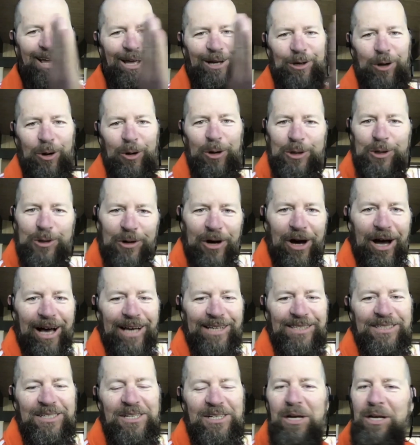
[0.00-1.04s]
go
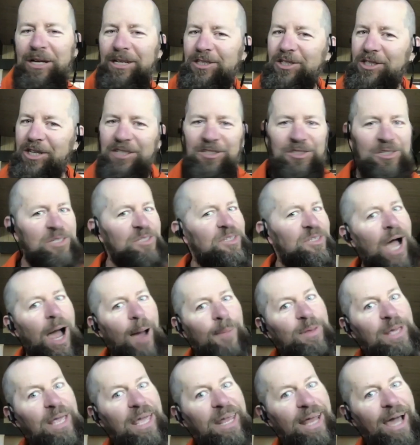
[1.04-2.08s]
across just in
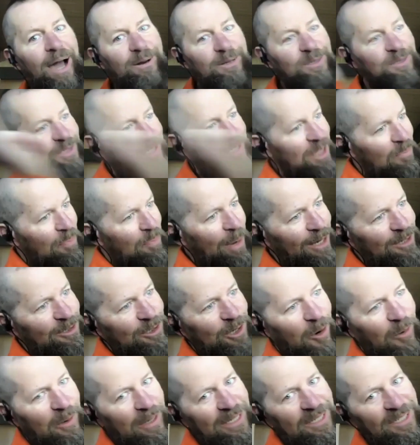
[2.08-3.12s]
time to get out to see the pitch
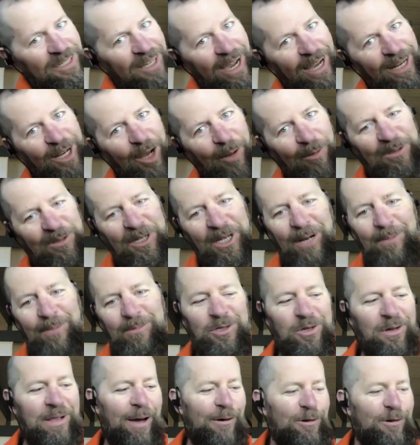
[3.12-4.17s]
go inside and almost hit him.
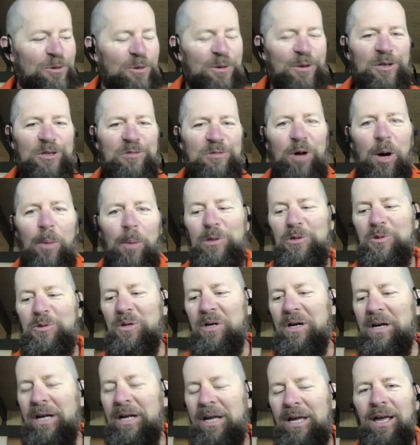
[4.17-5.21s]
So that was one of those moments
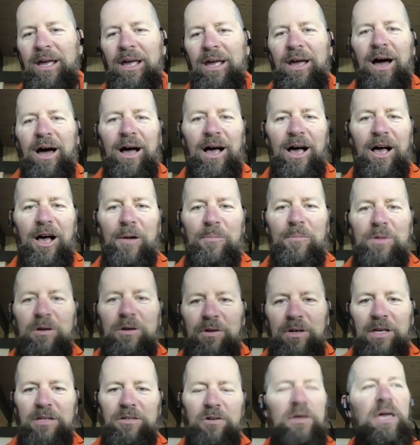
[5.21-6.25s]
where you
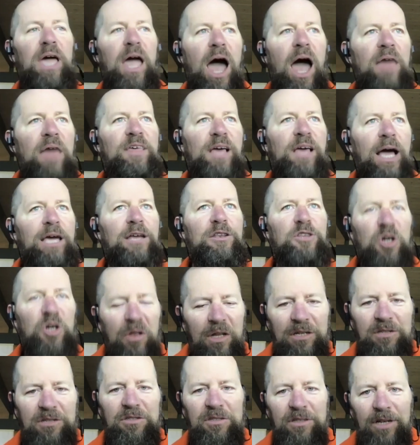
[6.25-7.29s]
realize, okay, I think I can do
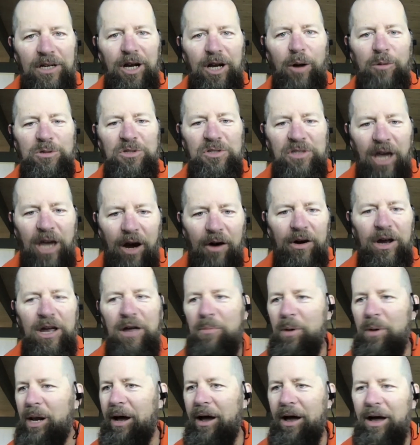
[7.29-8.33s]
this. You know, it was
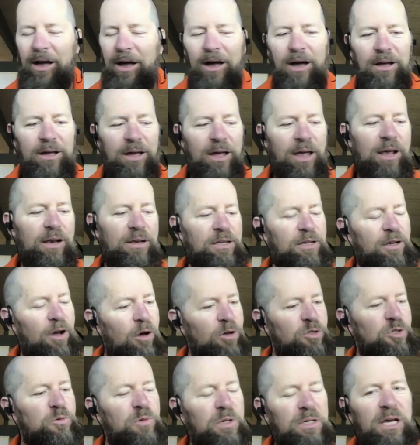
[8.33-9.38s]
scary, but you
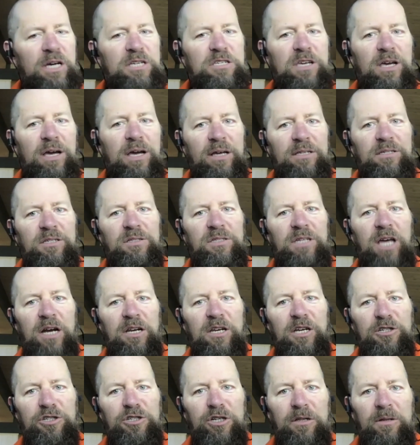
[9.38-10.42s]
also realize as a
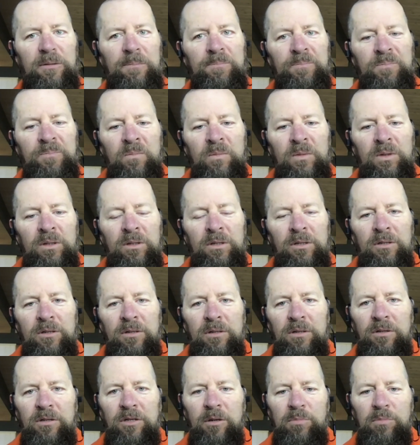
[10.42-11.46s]
technician,
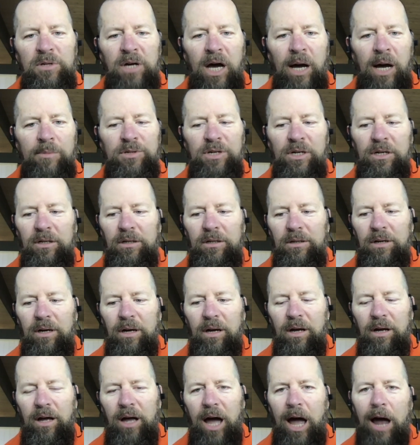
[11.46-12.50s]
sometimes
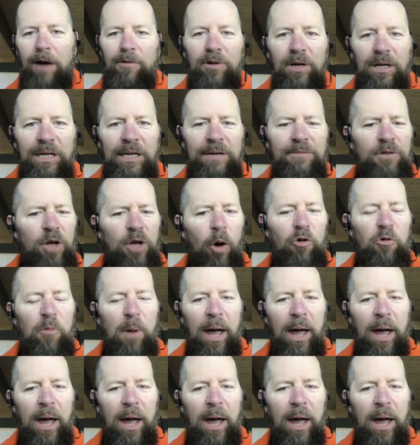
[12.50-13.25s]
I really didn't even know what